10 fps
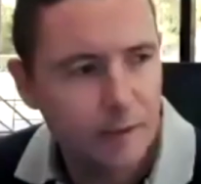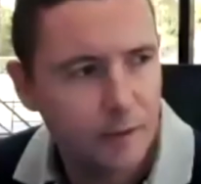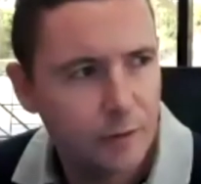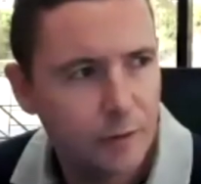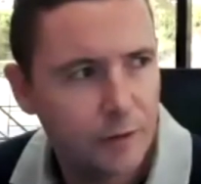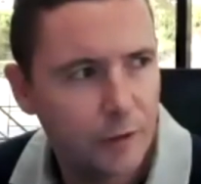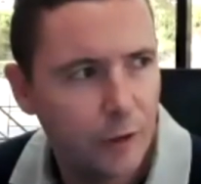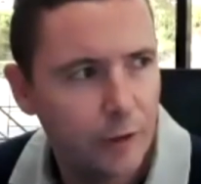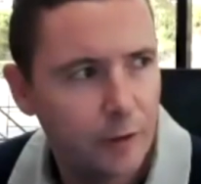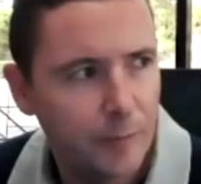this just
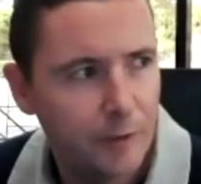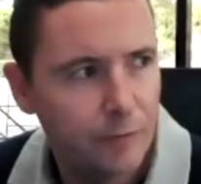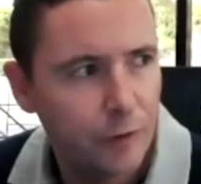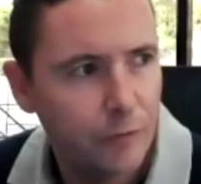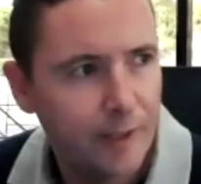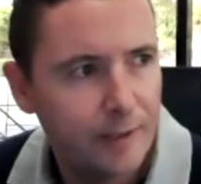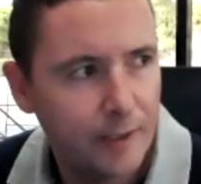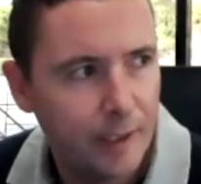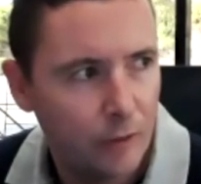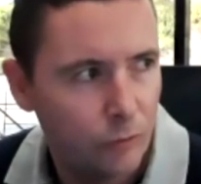occurred to me if you're
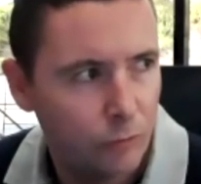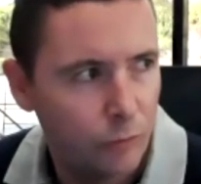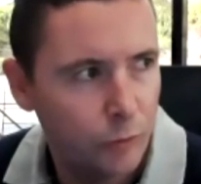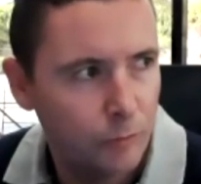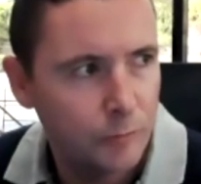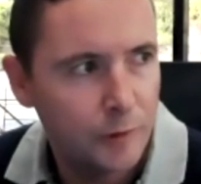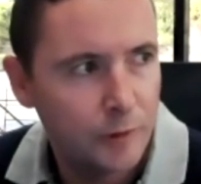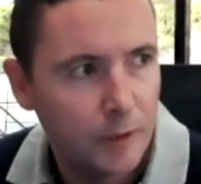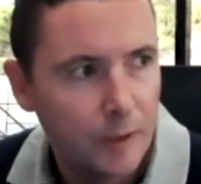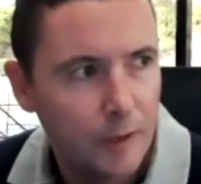renting out the rooms,
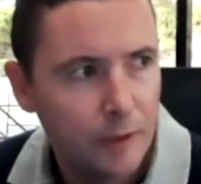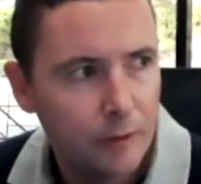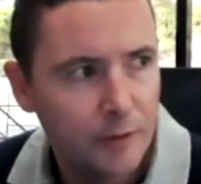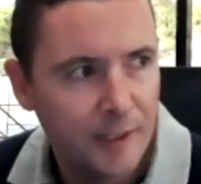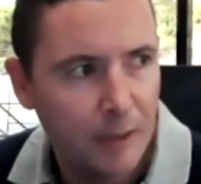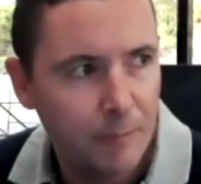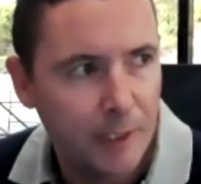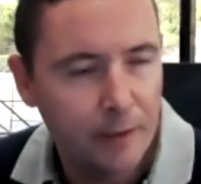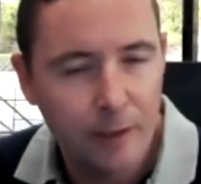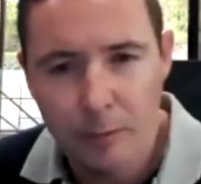does that
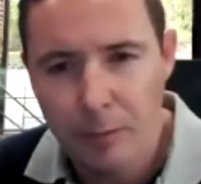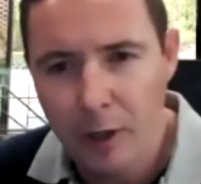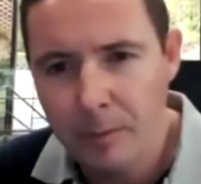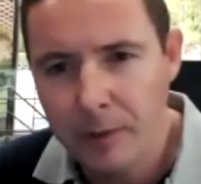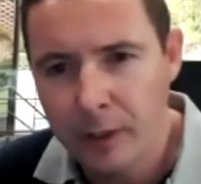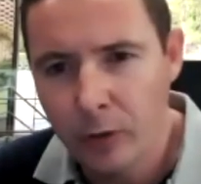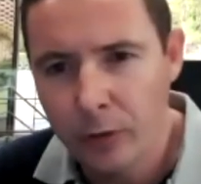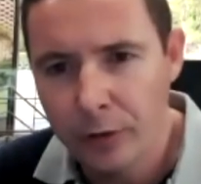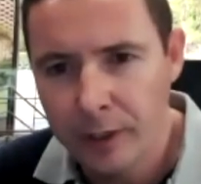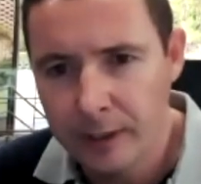mean that the property
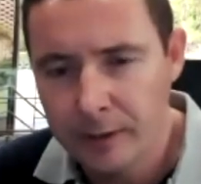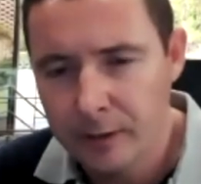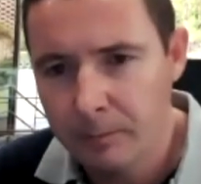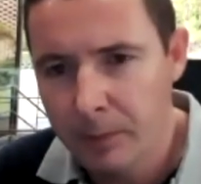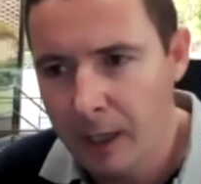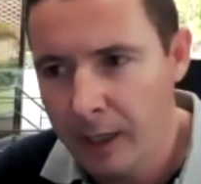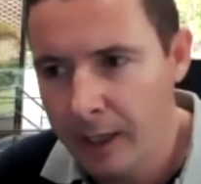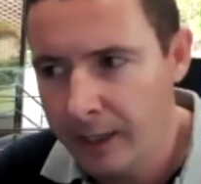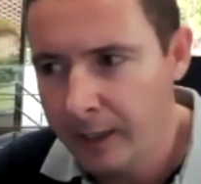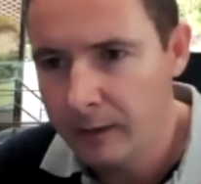owner needs to
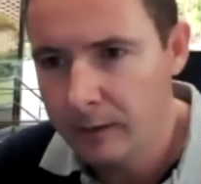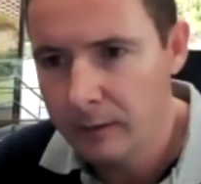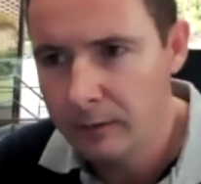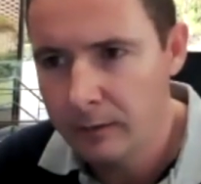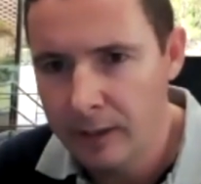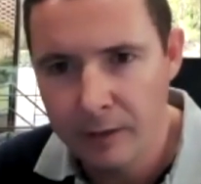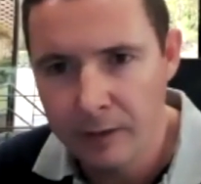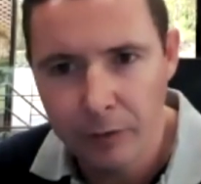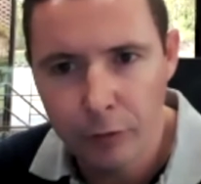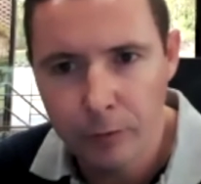buy the
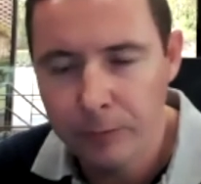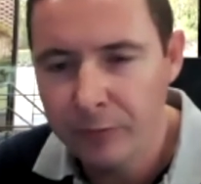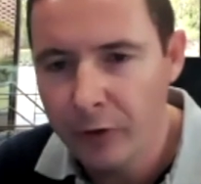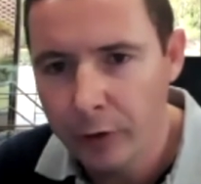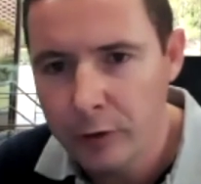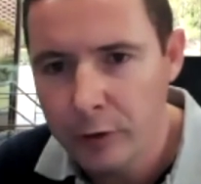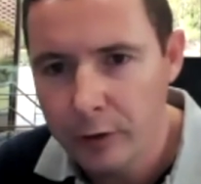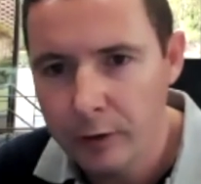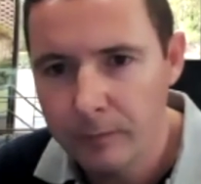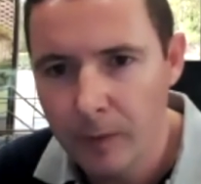living room
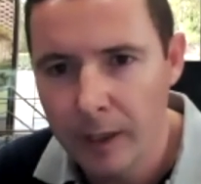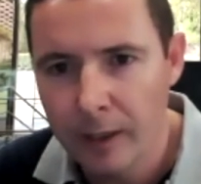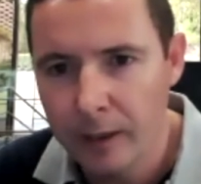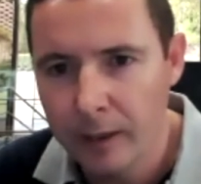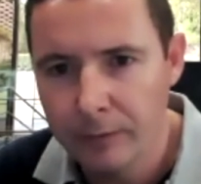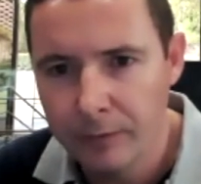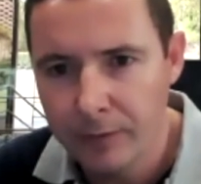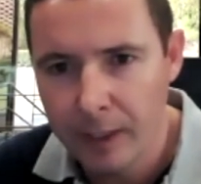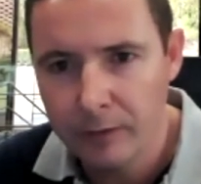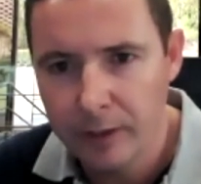furniture and, and fit
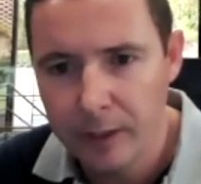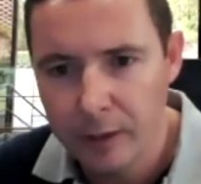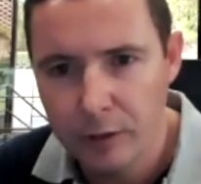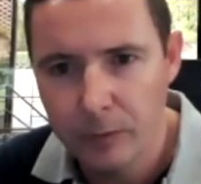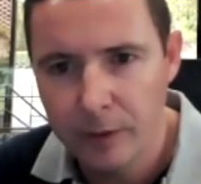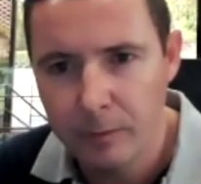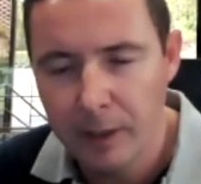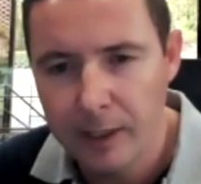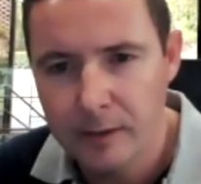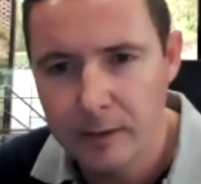out the kitchen with
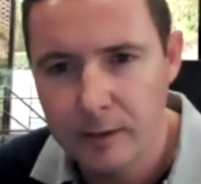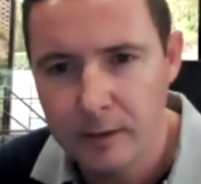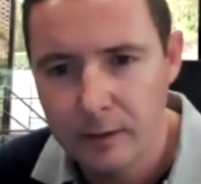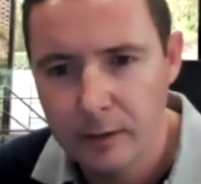appliances?